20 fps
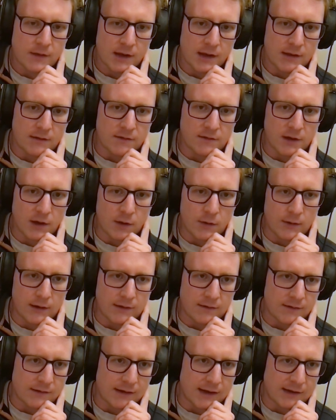And so
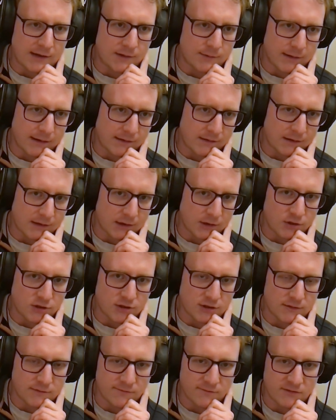it's an end-to-end
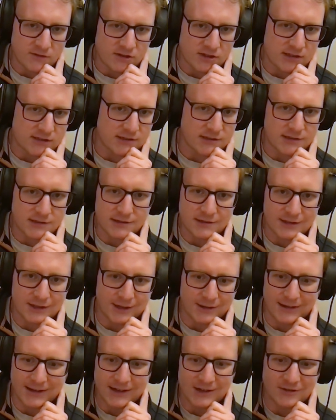solution for just, you
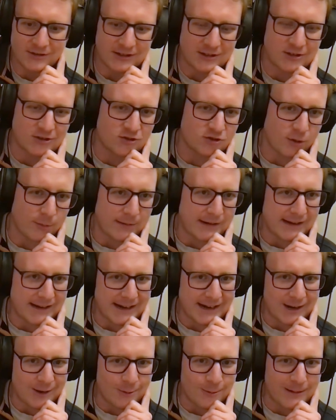know, literally just dropping
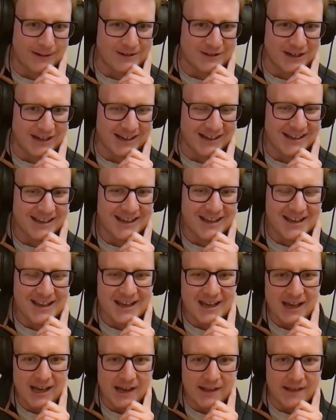in a little widget.
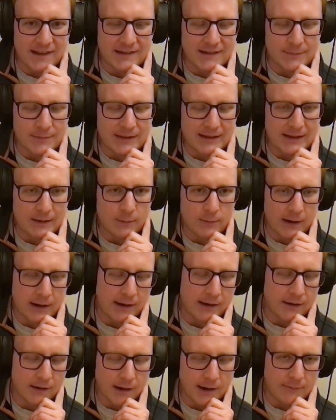And it's something
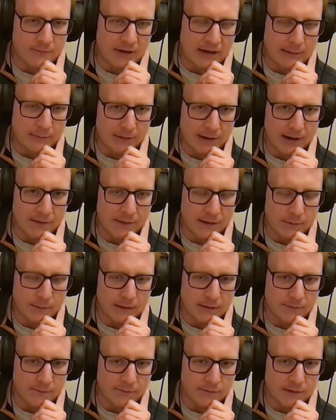that I'm really proud that
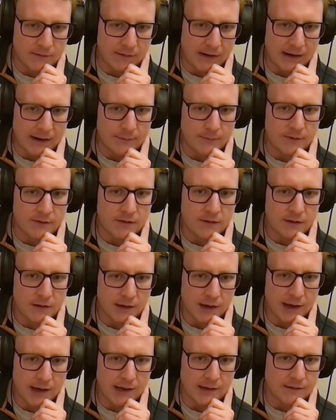we've developed.
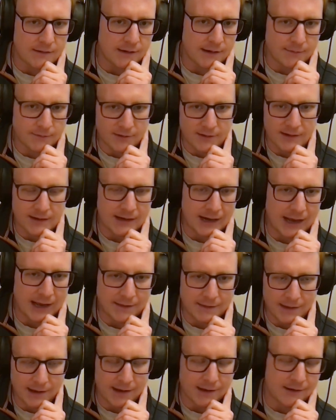And I'm just
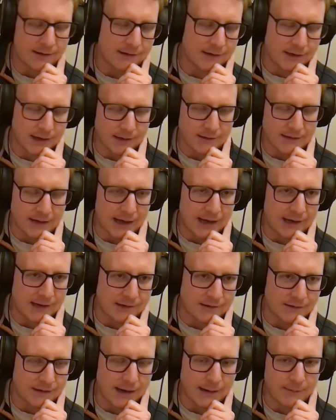glad that, you know, Dan
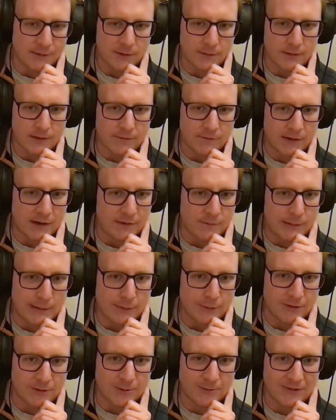and Timeless were the first
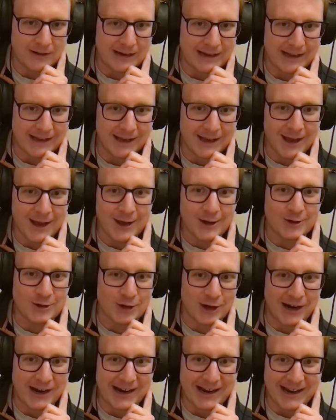people to really
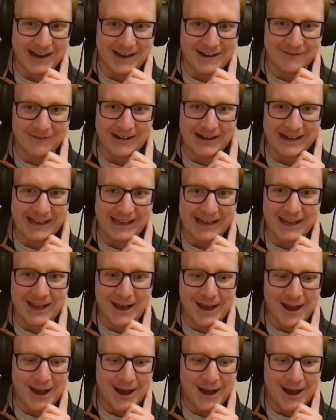try it and really